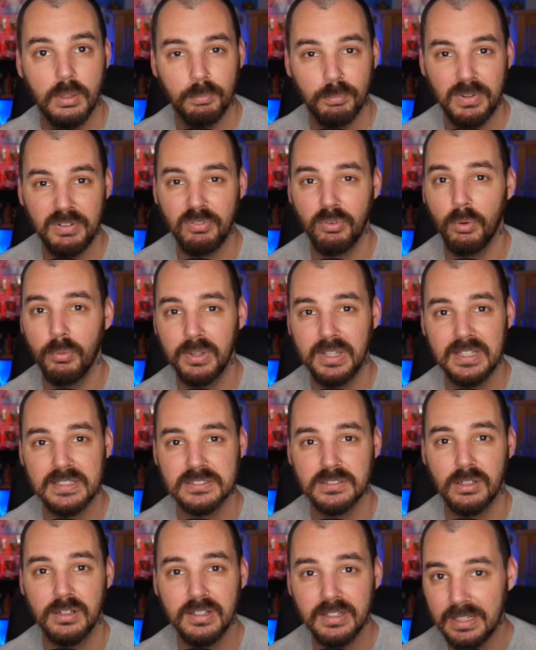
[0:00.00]
Before we get
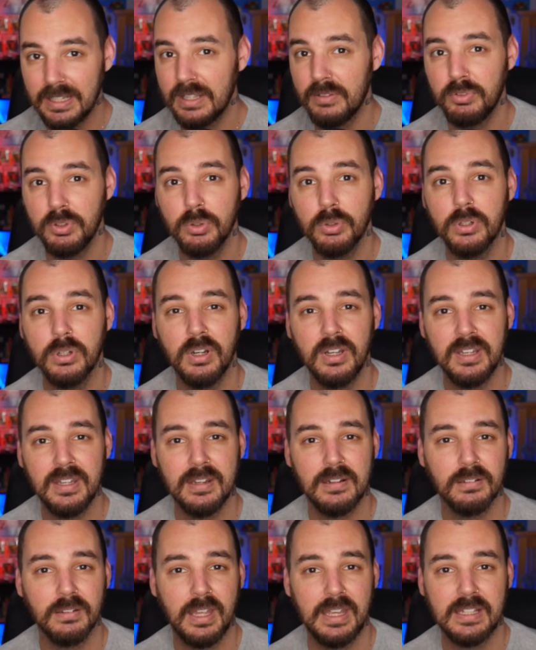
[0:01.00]
started, if you could
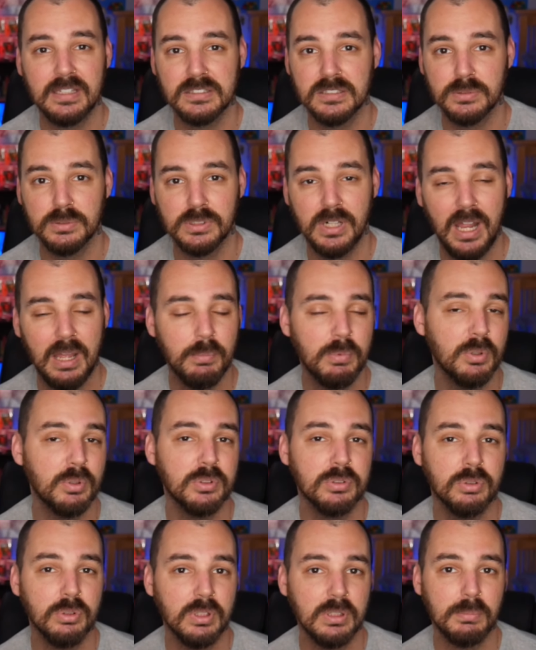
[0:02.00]
hit a like and subscribe, it
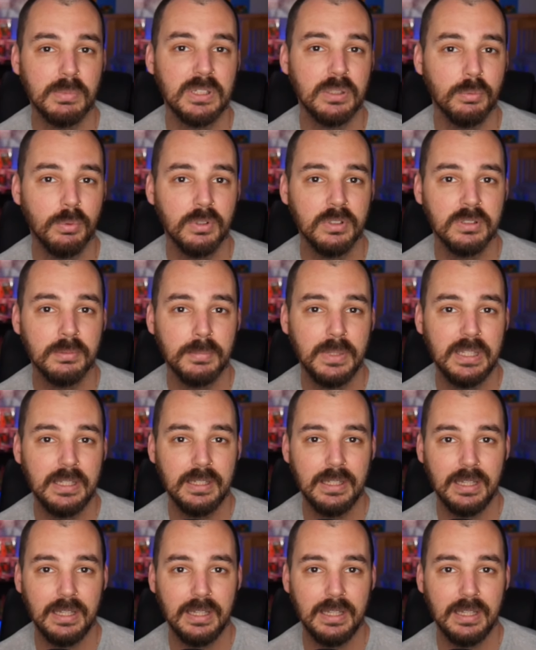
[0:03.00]
would truly mean the world to me,